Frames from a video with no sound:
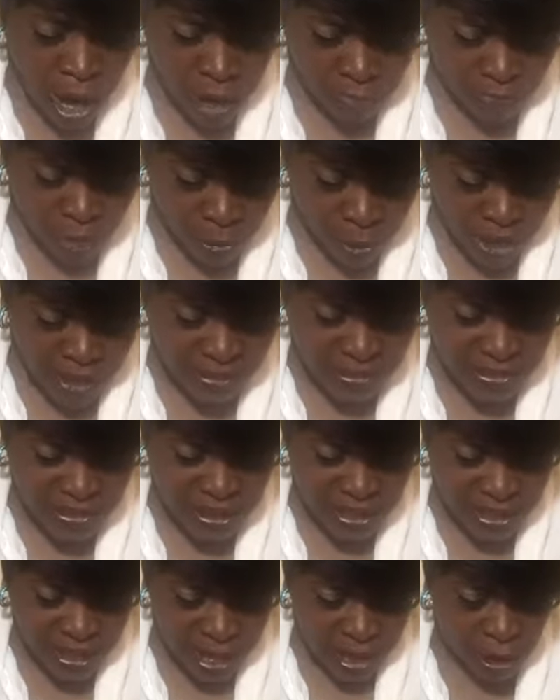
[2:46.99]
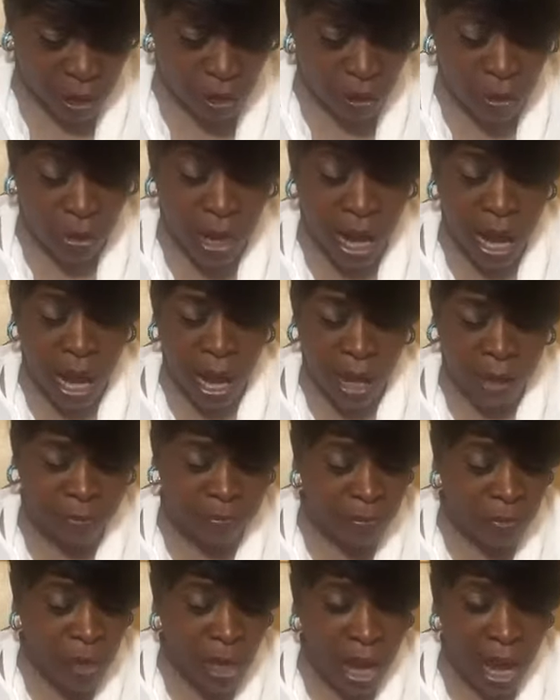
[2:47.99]
of grace today, oh, God.
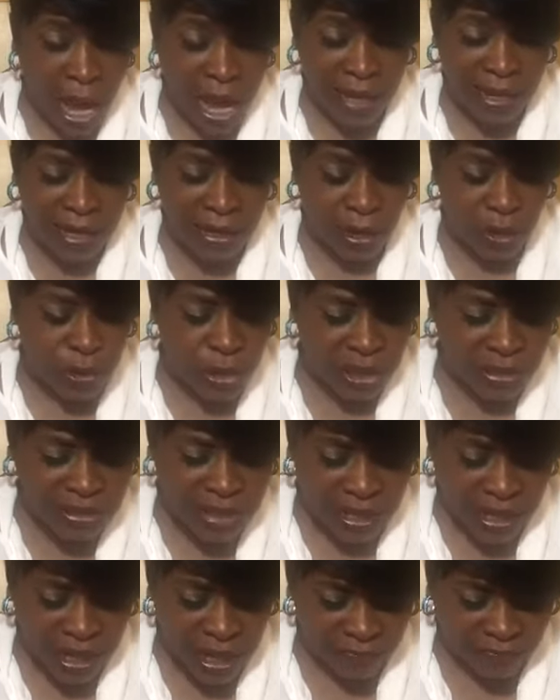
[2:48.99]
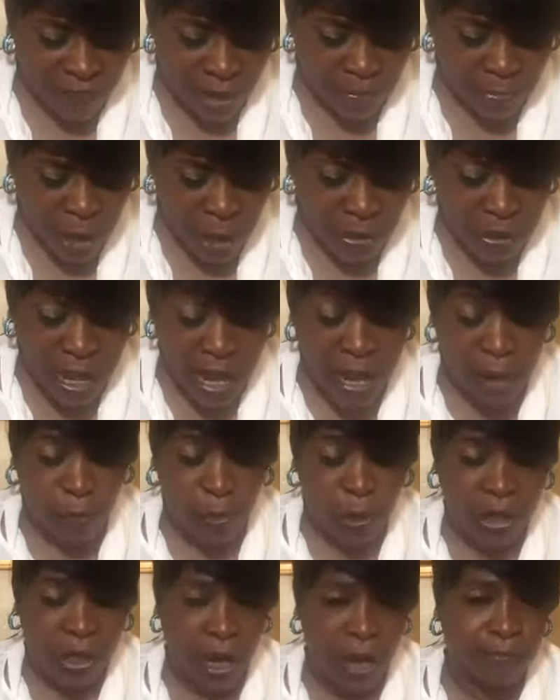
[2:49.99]
Hallelujah, to lift up your name.
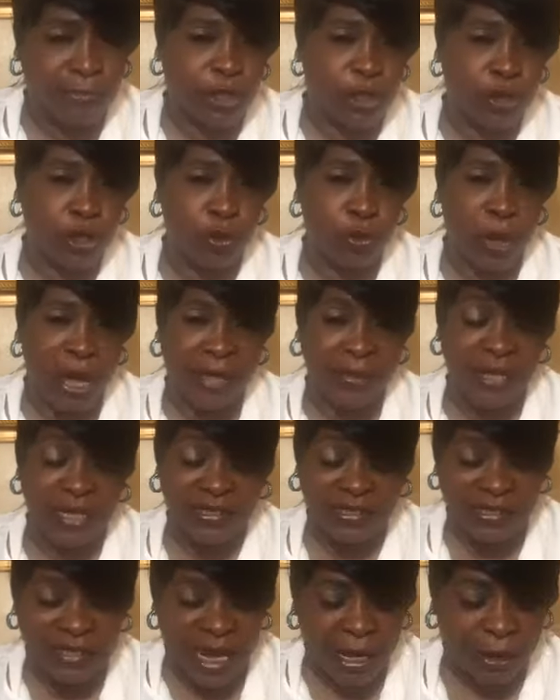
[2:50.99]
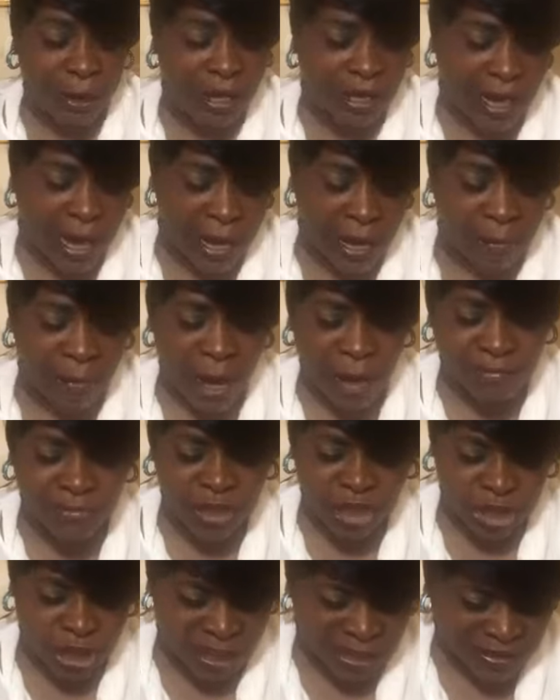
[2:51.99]
We come to you in the sacred name of
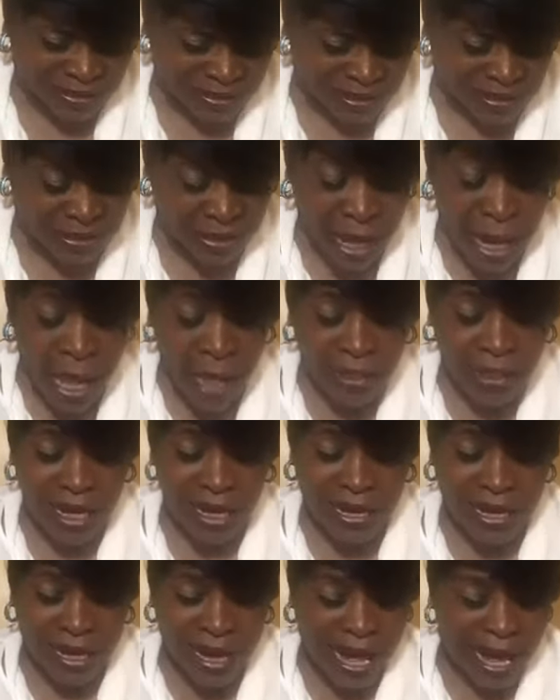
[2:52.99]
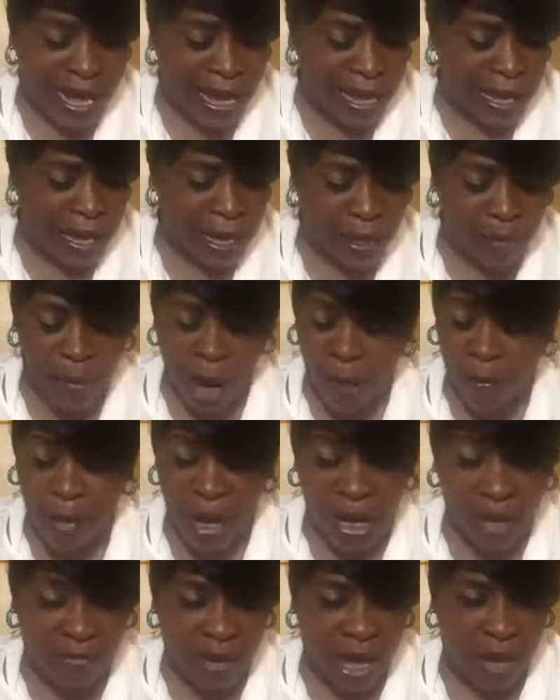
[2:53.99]
Jesus, the name
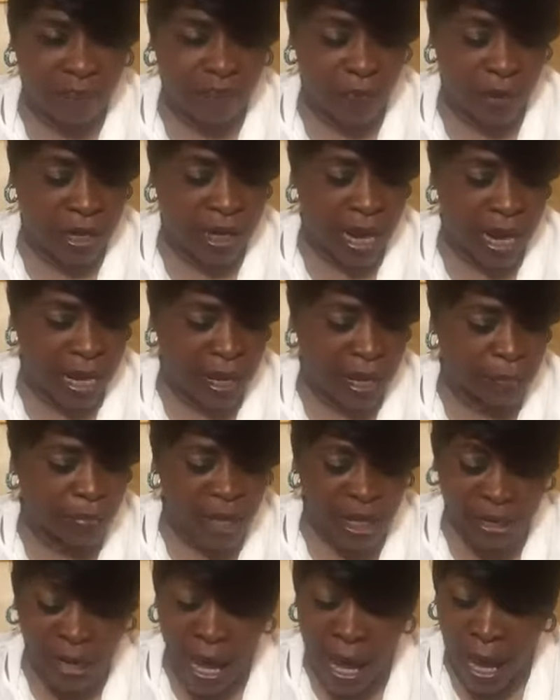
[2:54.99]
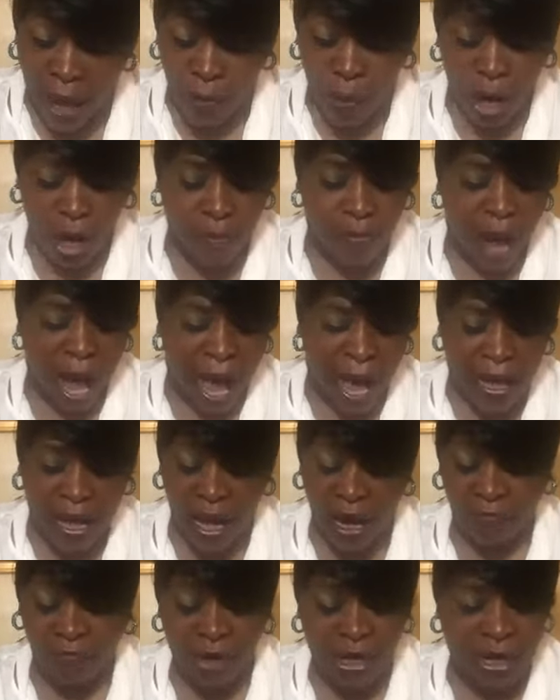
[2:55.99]
above every name, the name whereby
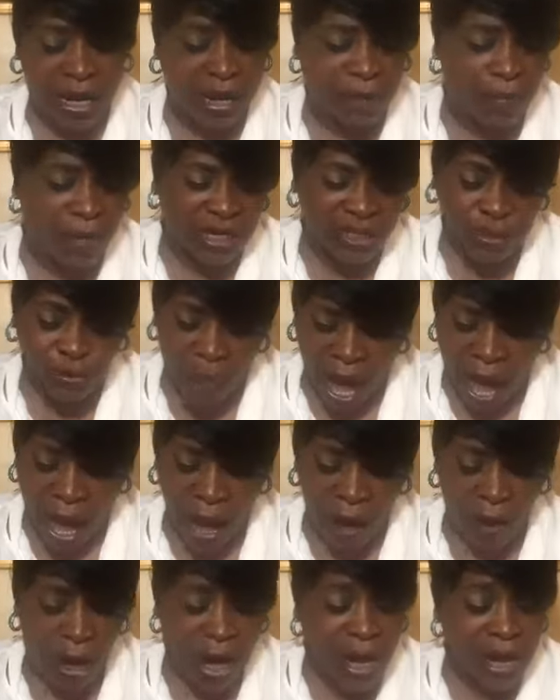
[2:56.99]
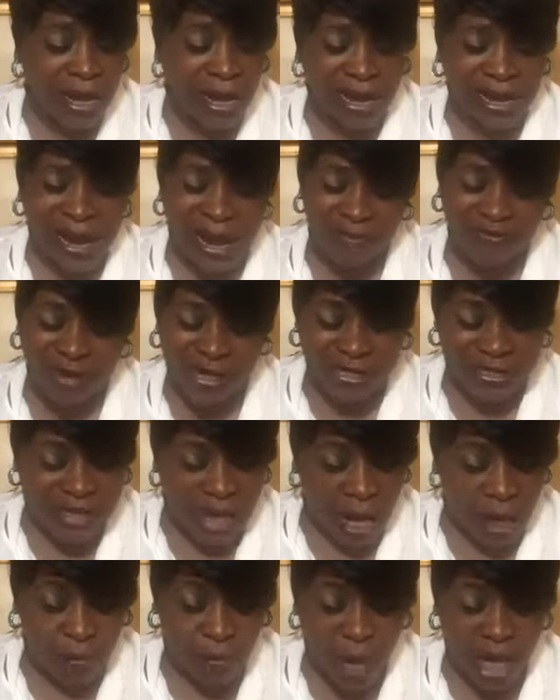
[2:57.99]
every knee must bow and every
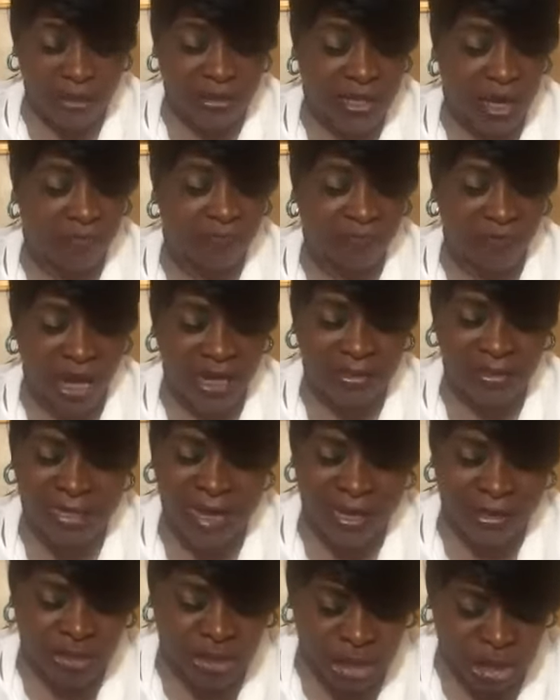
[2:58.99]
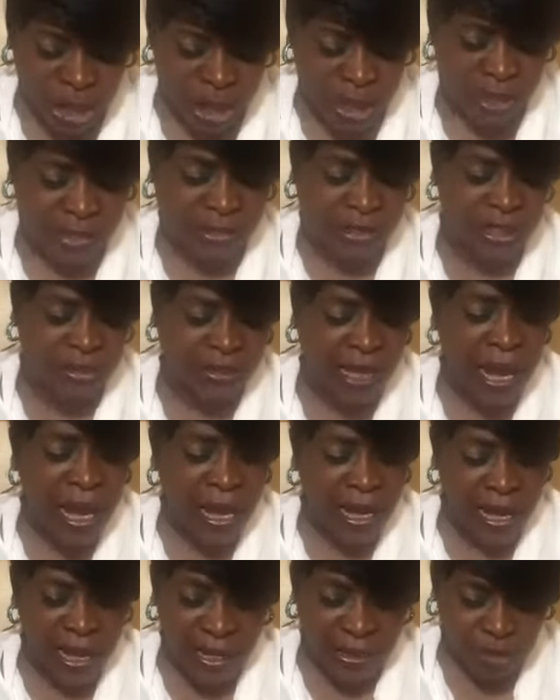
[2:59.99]
tongue must confess that Jesus
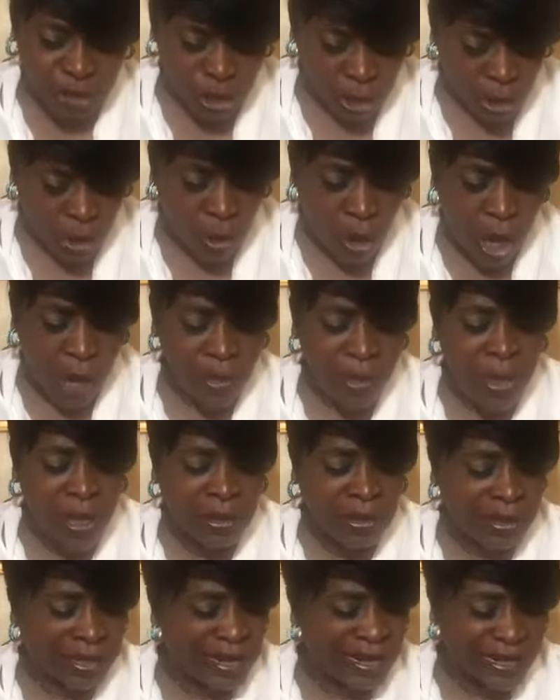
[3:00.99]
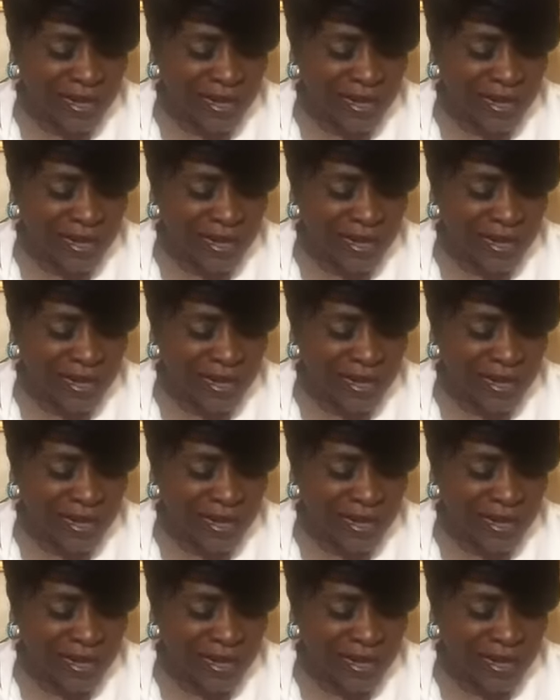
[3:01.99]
is Lord, the